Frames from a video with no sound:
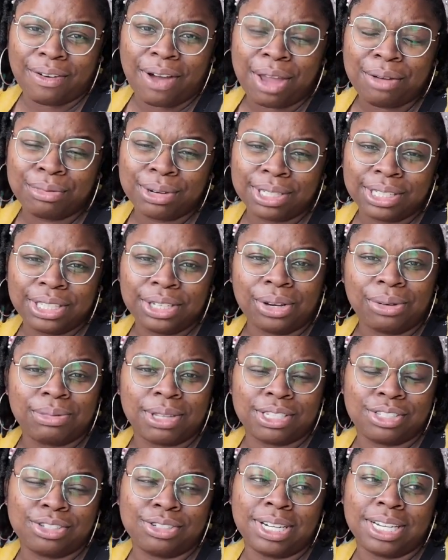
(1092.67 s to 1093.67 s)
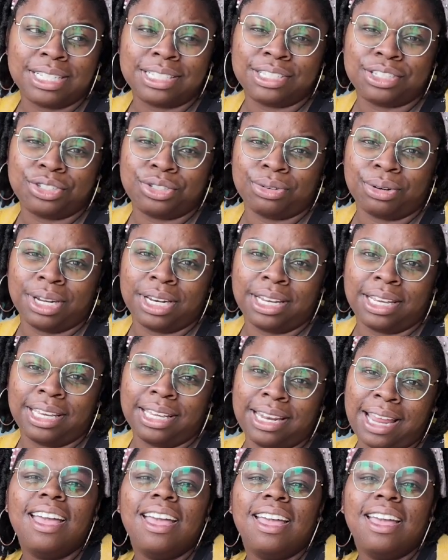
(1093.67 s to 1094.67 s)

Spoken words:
I really hope that you guys enjoyed it.